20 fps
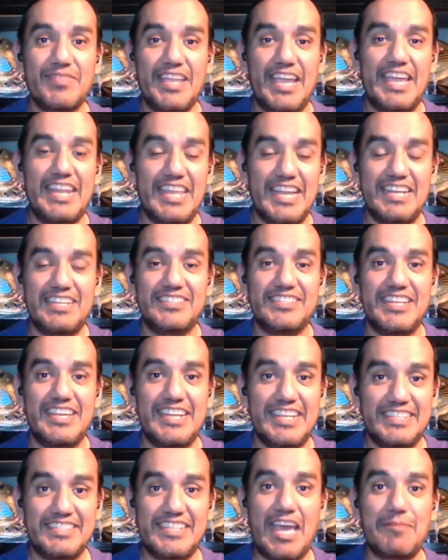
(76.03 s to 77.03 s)
And like I said,
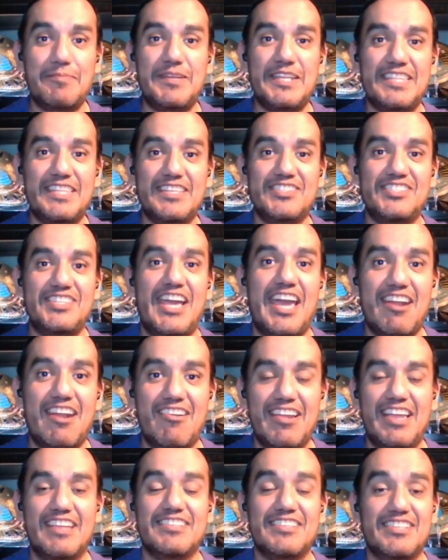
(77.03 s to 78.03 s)
it's happening this
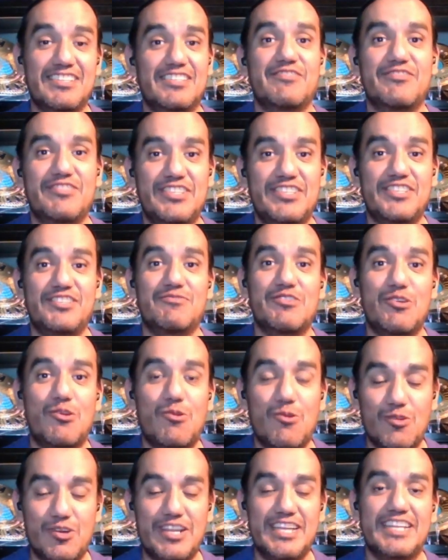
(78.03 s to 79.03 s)
Saturday. As it's this
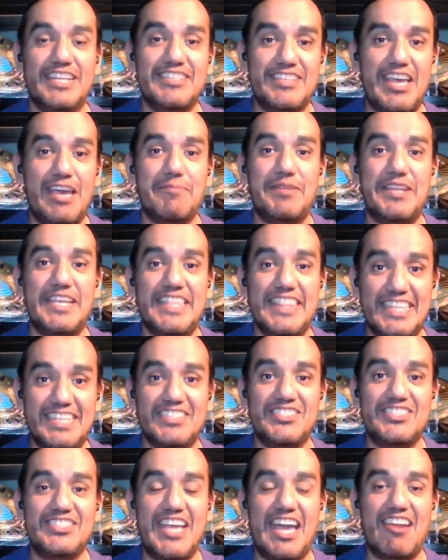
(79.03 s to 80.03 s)
recording, it's happening this
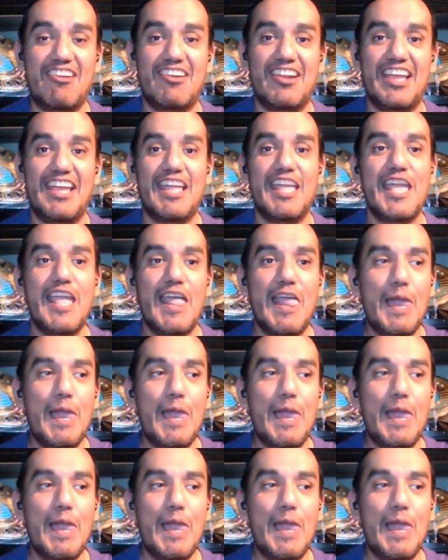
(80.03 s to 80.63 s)
Saturday.